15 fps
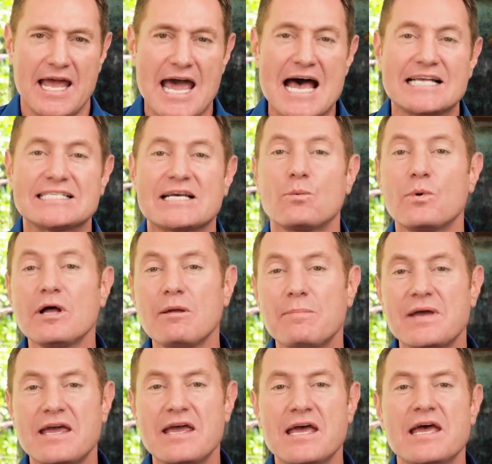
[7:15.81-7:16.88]
as it will
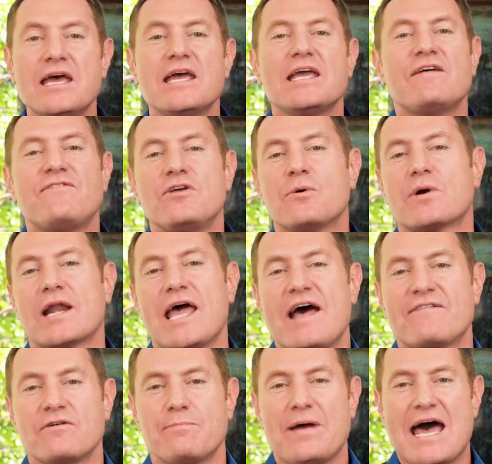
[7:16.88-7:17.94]
be if you were to
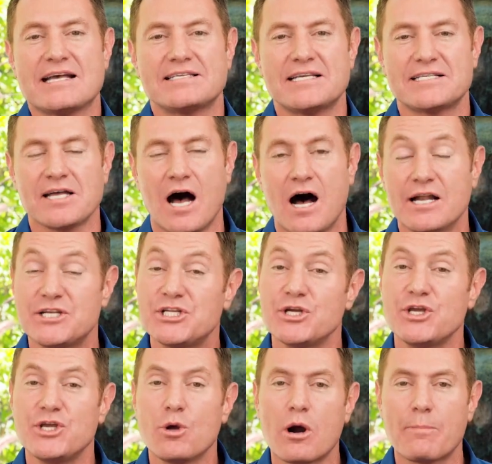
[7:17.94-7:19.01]
ever pass this on
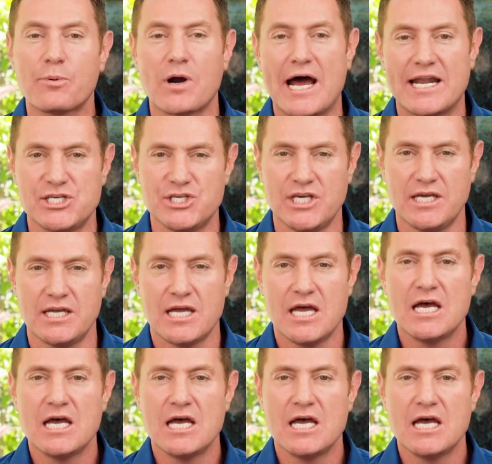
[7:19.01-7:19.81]
to your prodigy.